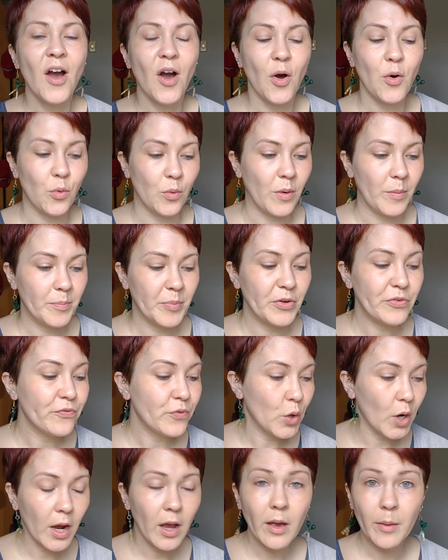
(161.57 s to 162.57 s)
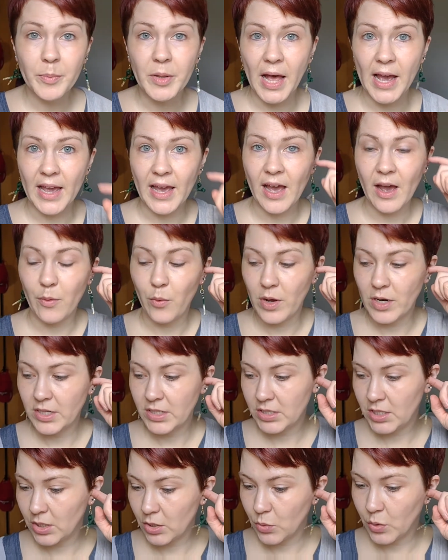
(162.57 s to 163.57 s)
Oh, before I apply it, I
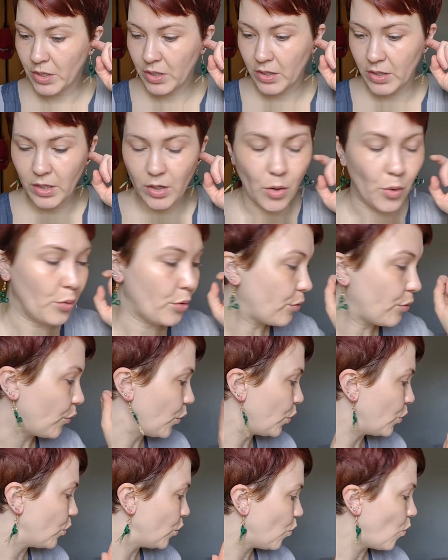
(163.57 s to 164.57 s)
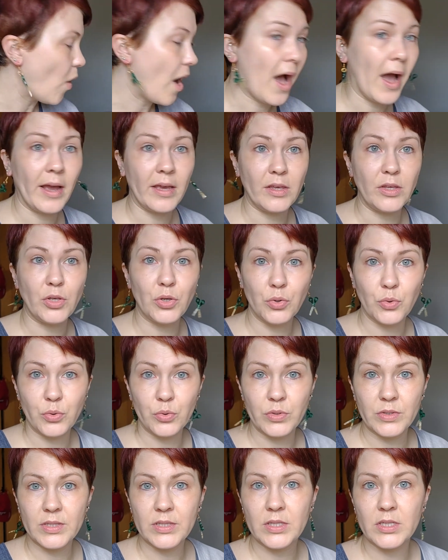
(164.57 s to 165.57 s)
wanted to quickly go through what I
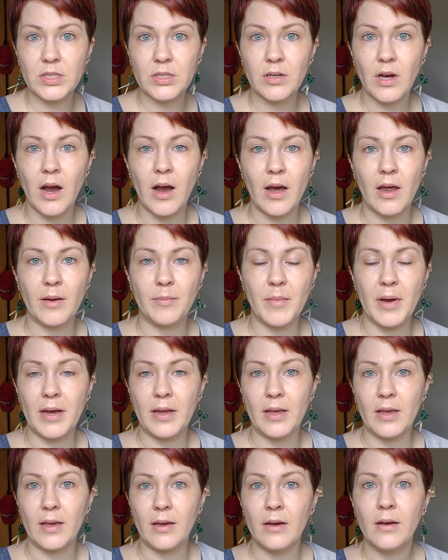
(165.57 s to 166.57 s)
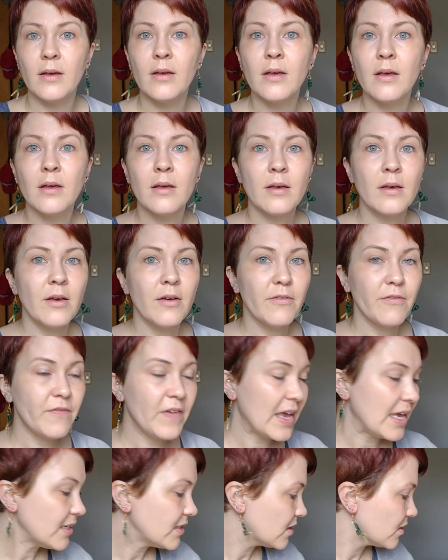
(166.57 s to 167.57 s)
used on my
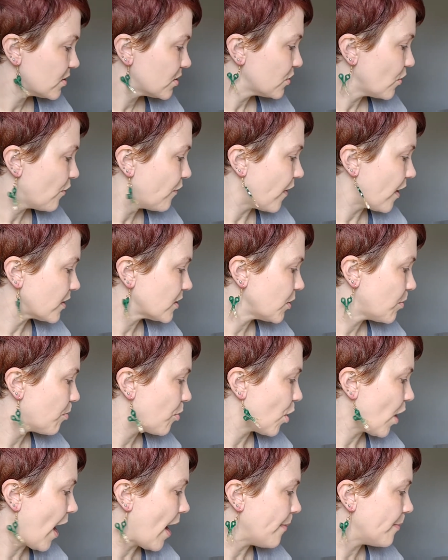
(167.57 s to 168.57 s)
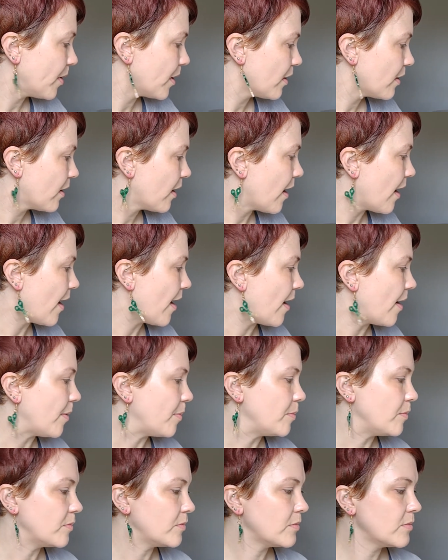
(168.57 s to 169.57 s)
face so far to prep.
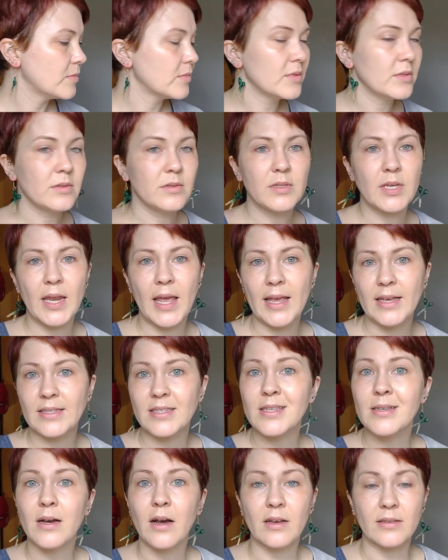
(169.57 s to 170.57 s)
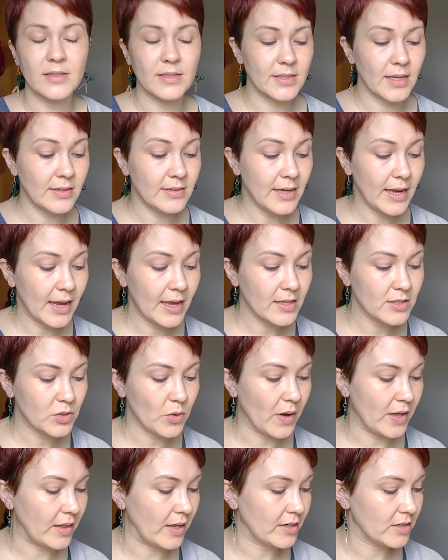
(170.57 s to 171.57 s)
Today is a Sunday,
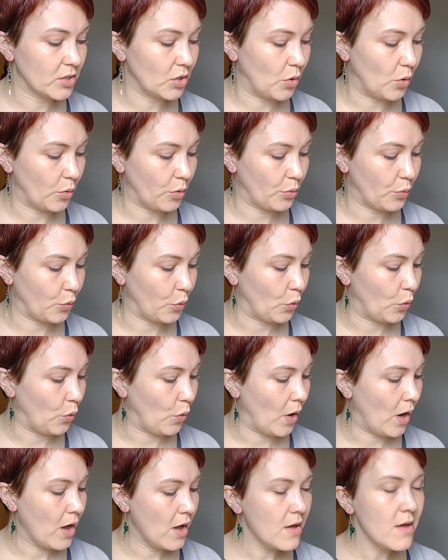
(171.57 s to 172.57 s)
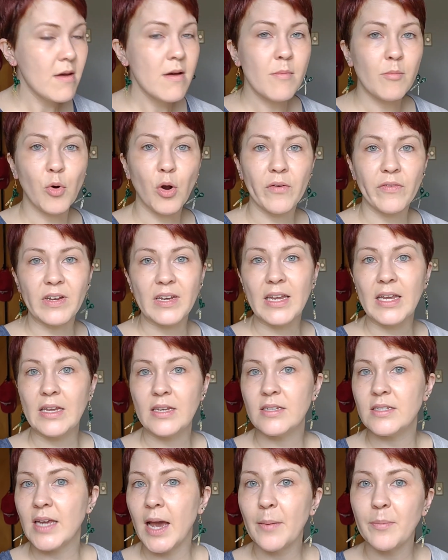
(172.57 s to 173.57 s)
so I like to go through more of an
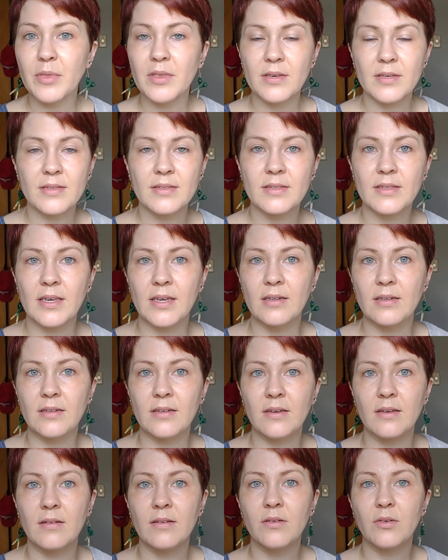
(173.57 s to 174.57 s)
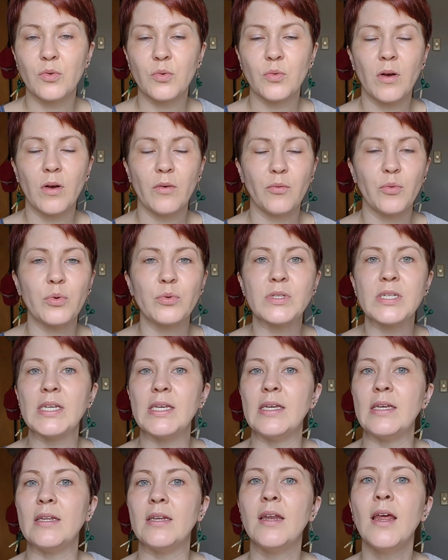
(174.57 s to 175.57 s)
in-depth skin
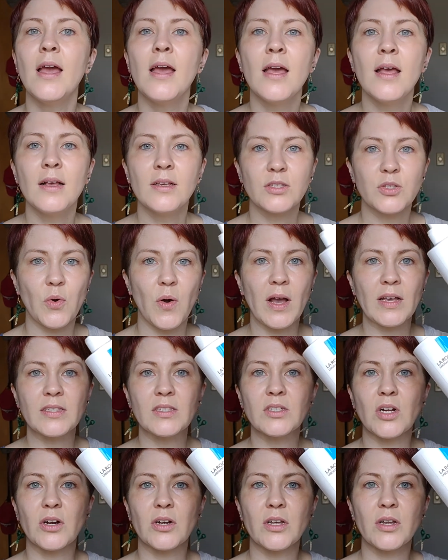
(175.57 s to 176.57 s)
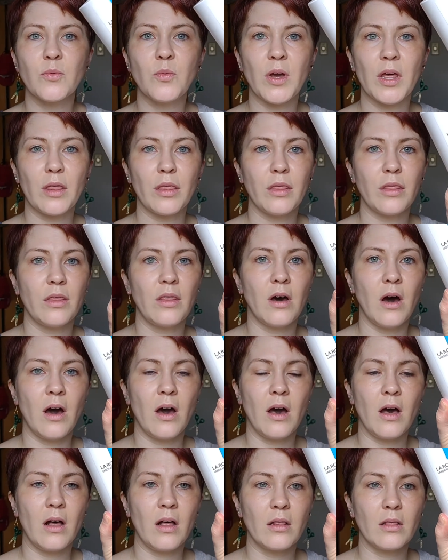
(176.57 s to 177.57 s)
routine. So I started with
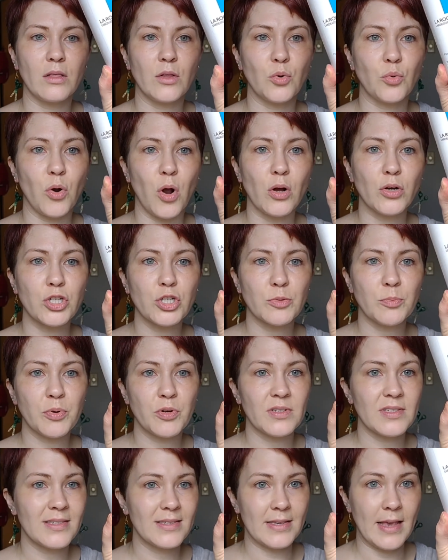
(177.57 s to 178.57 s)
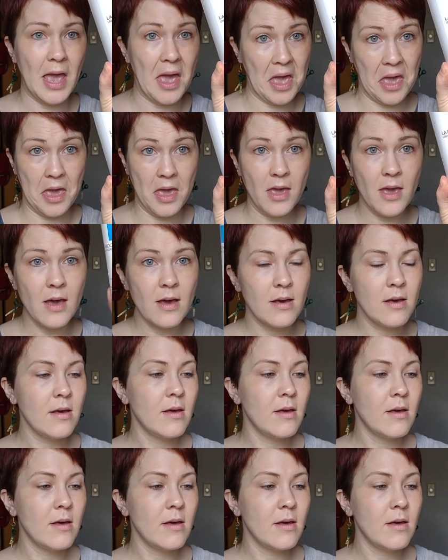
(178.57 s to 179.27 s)
the Roche-Posay.